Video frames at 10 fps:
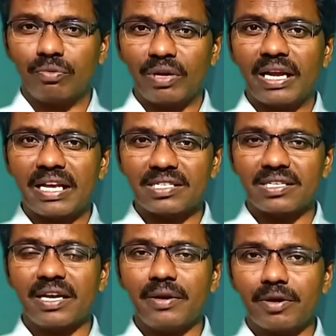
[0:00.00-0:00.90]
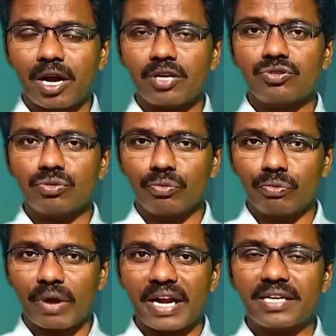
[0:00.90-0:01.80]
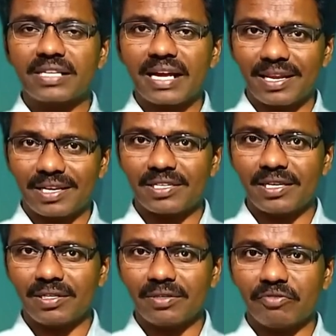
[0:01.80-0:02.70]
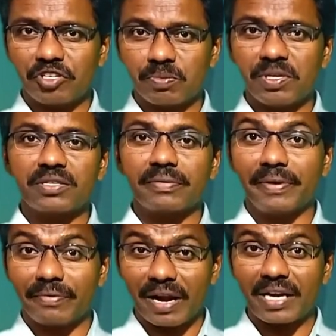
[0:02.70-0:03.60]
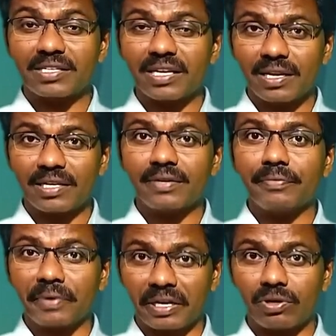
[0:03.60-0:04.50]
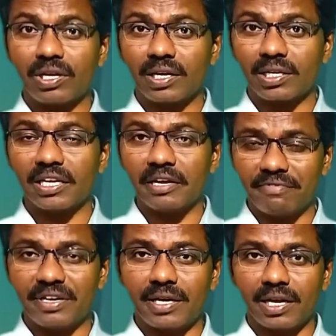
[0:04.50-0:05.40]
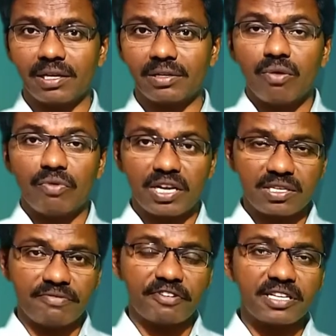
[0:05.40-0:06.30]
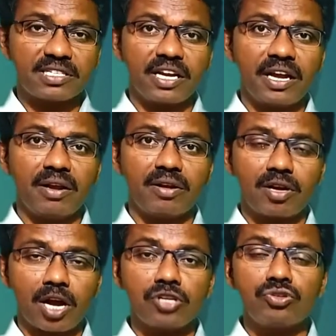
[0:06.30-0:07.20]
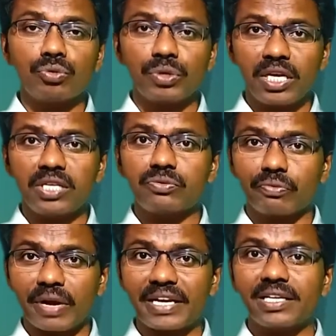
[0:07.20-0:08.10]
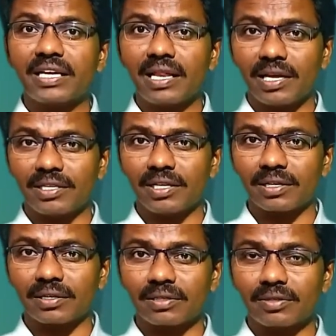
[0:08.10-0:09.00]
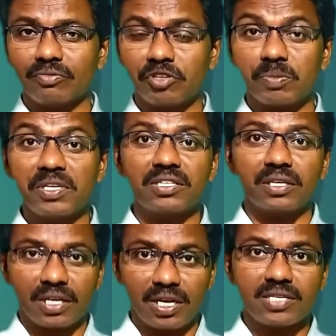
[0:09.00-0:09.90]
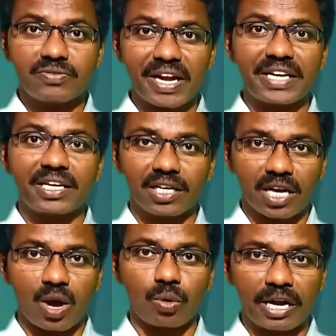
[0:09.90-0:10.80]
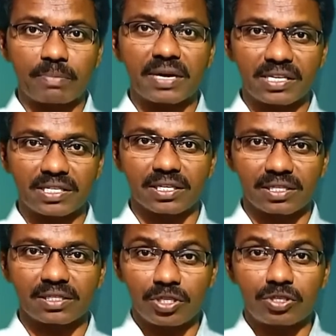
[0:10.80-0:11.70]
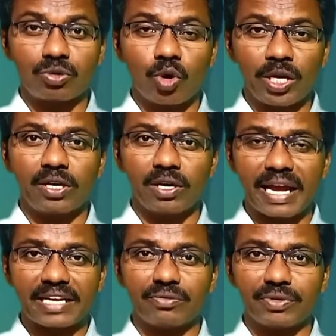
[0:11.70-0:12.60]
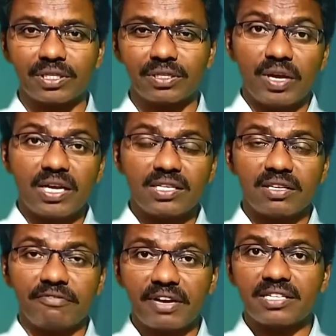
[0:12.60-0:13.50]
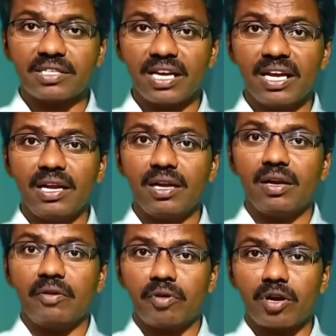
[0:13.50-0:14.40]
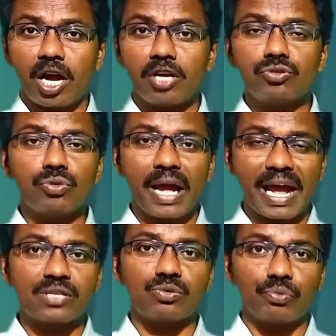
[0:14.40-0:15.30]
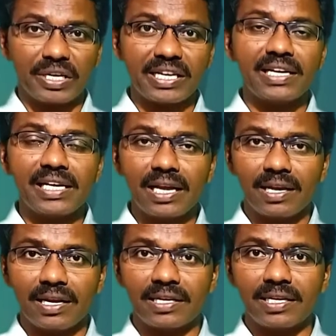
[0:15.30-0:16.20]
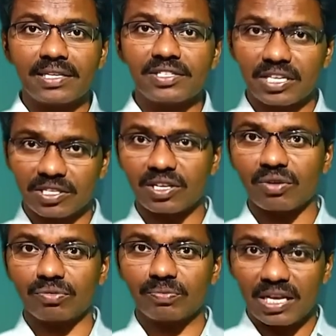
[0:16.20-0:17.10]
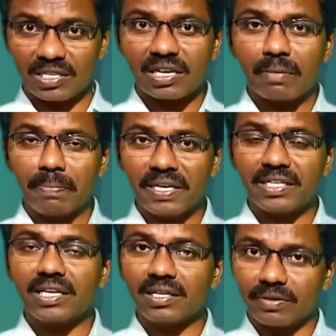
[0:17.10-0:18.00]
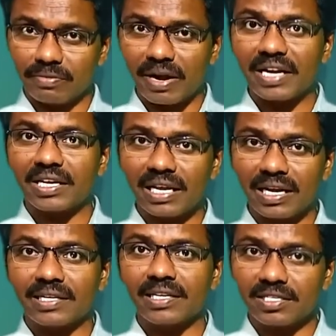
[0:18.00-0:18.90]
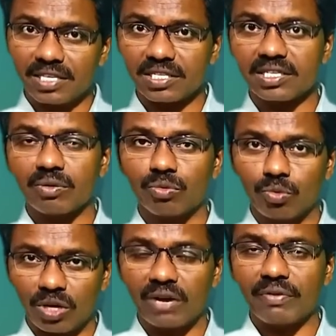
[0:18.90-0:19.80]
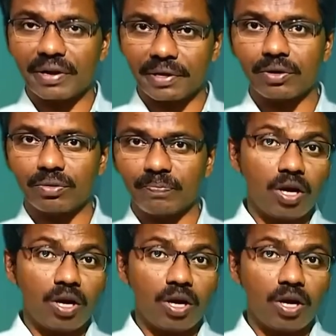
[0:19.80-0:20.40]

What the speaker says: When I say Raju writes a letter, which means he writes a letter regularly every day. Whereas if I say Raju is writing a letter, which means he is writing now at present. So it's going on activity. Whereas if I say Raju has written a letter just now, he has completed writing a letter just now, 1 hour ago.